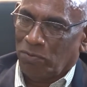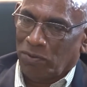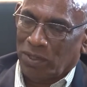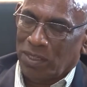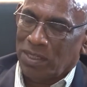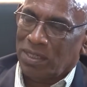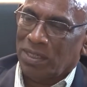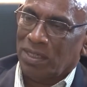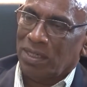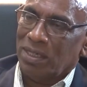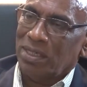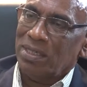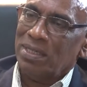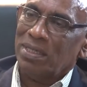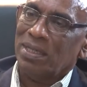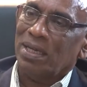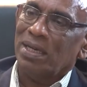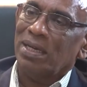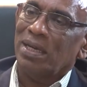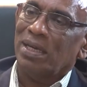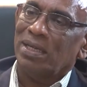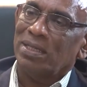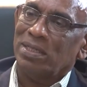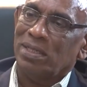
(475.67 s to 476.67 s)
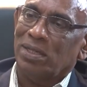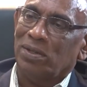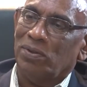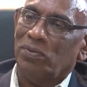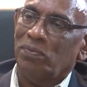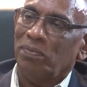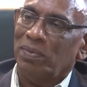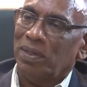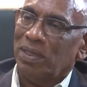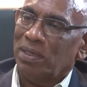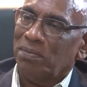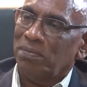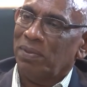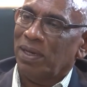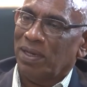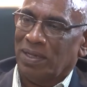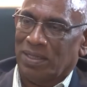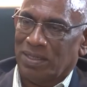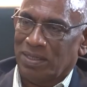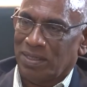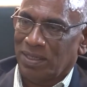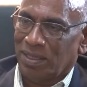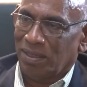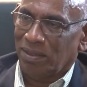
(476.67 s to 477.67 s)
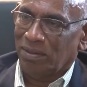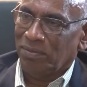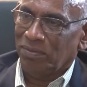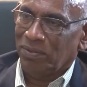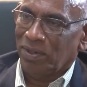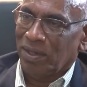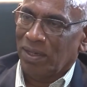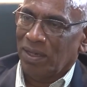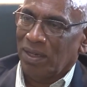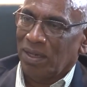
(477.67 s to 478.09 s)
which is an achievement by itself.